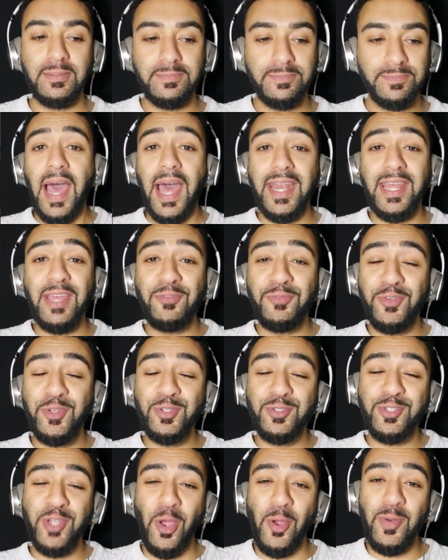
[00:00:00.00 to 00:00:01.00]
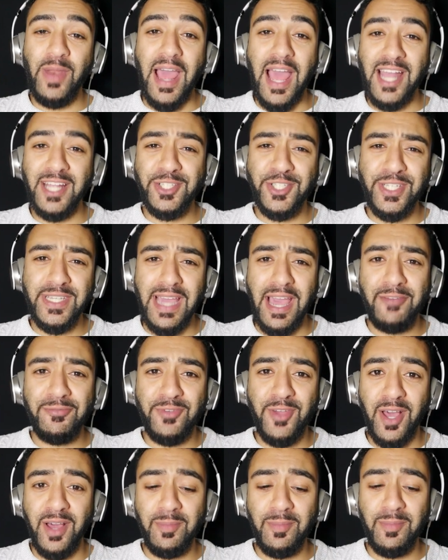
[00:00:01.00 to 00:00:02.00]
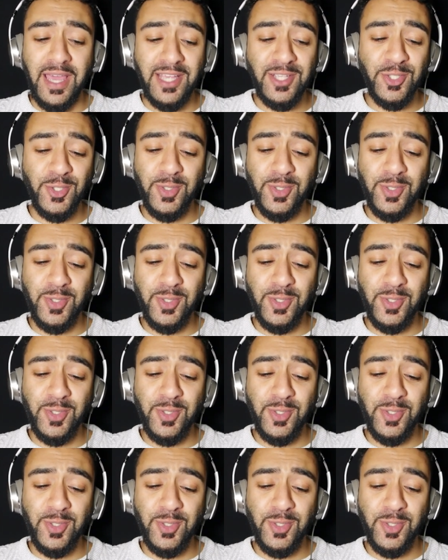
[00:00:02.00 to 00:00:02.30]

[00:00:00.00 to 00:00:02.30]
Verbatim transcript: And if you don't actually have cupcakes,